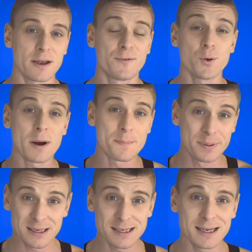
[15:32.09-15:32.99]
If you are
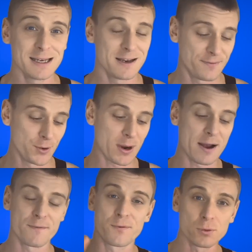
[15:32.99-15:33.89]
busy, if you
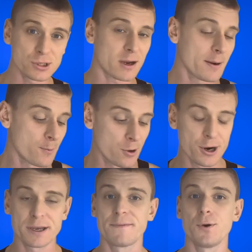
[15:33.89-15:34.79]
have full-time
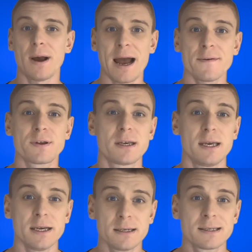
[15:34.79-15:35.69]
work, if you have
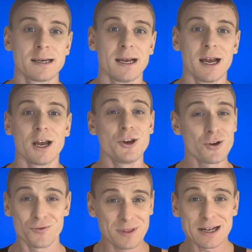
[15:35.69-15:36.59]
kids,
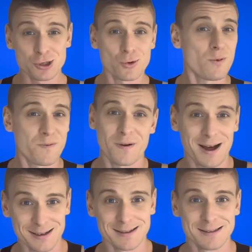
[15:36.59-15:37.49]
that's your
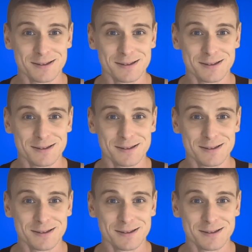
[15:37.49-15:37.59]
fun.